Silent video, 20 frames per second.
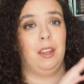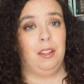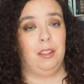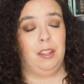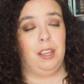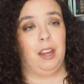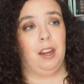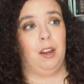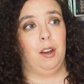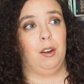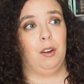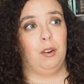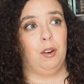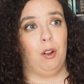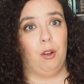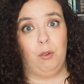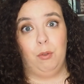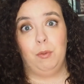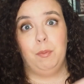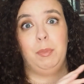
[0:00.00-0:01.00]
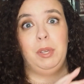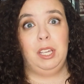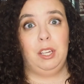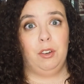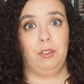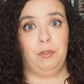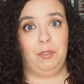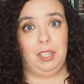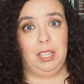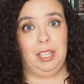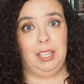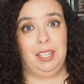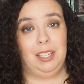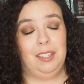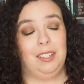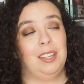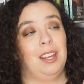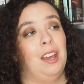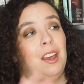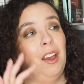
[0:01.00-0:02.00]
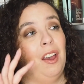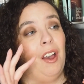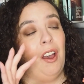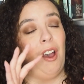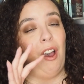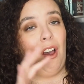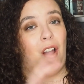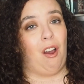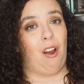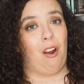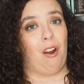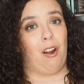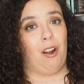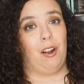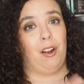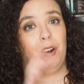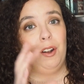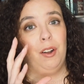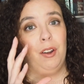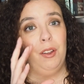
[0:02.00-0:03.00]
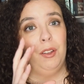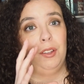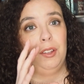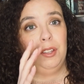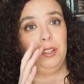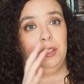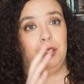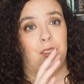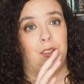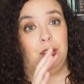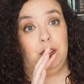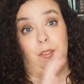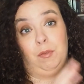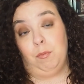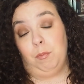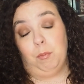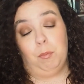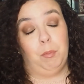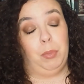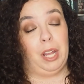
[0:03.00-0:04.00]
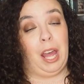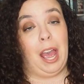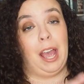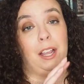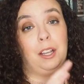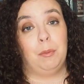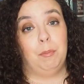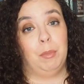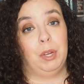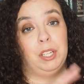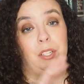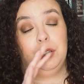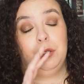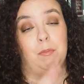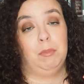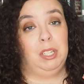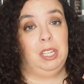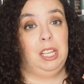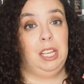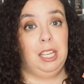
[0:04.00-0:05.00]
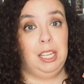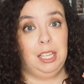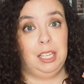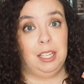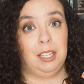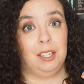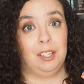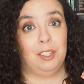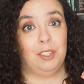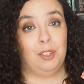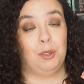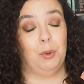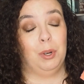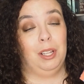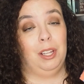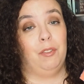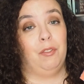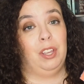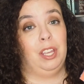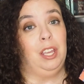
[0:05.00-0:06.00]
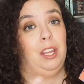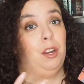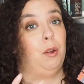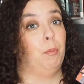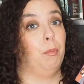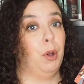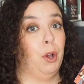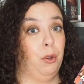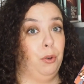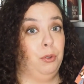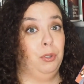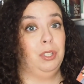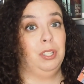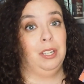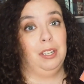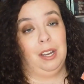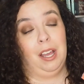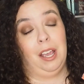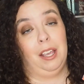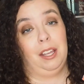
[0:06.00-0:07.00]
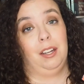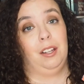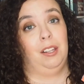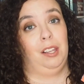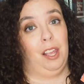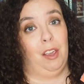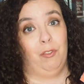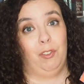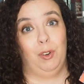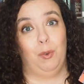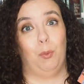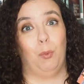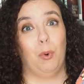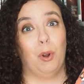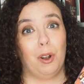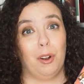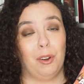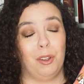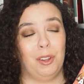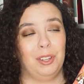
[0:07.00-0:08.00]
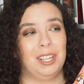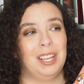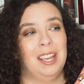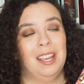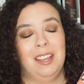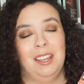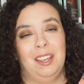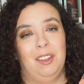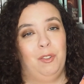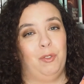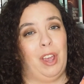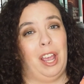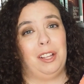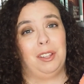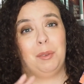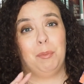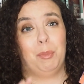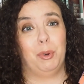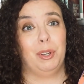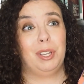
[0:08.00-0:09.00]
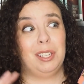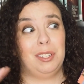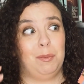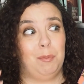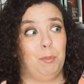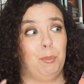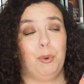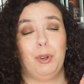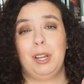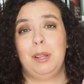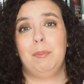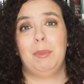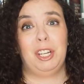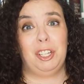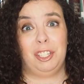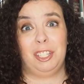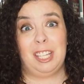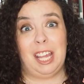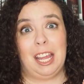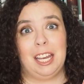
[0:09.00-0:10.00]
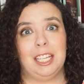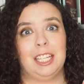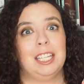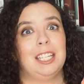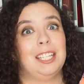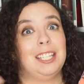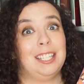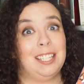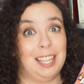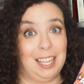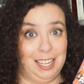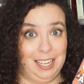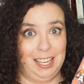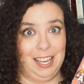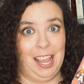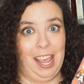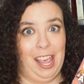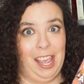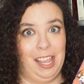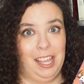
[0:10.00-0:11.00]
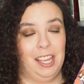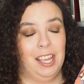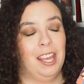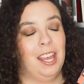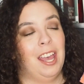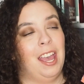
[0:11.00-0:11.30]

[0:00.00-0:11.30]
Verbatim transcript: their own POVs are black Muslim teens who are living in a post 9/11 world. In fact, the book is pretty much set today.